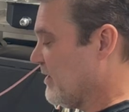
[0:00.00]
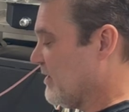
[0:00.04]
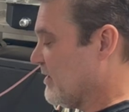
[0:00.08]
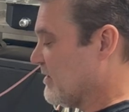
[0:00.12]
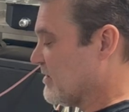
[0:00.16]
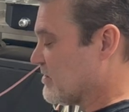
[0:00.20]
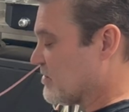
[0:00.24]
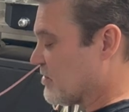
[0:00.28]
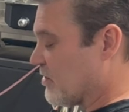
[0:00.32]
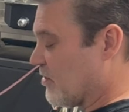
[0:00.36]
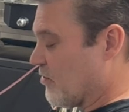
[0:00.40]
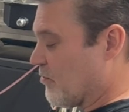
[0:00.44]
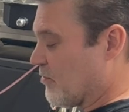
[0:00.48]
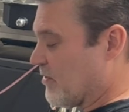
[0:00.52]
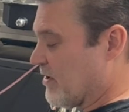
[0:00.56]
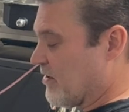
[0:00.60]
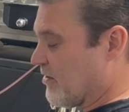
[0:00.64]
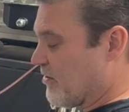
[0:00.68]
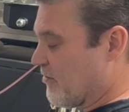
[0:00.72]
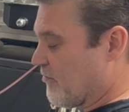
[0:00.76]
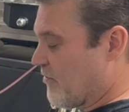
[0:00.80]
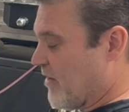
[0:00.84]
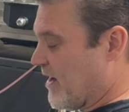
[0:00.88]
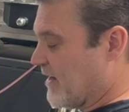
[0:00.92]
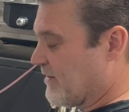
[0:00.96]
So we're going
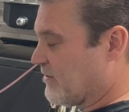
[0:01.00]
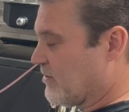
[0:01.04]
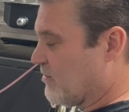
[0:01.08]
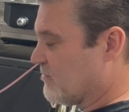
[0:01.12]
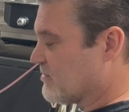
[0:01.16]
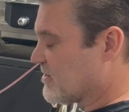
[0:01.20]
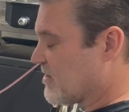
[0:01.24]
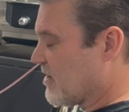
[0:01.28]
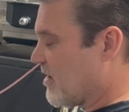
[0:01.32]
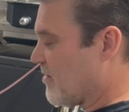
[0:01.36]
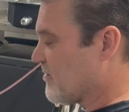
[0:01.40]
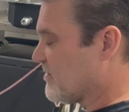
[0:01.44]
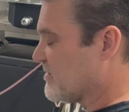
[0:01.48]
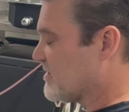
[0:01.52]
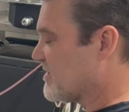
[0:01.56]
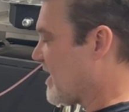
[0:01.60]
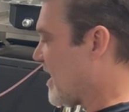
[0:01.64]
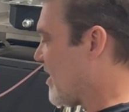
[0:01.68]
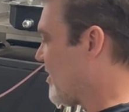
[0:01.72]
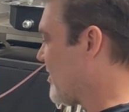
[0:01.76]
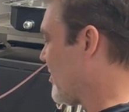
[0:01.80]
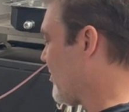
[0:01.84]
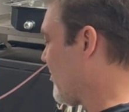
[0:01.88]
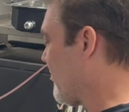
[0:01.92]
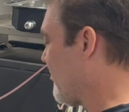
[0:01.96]
to write those numbers
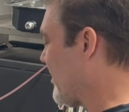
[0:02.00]
down on our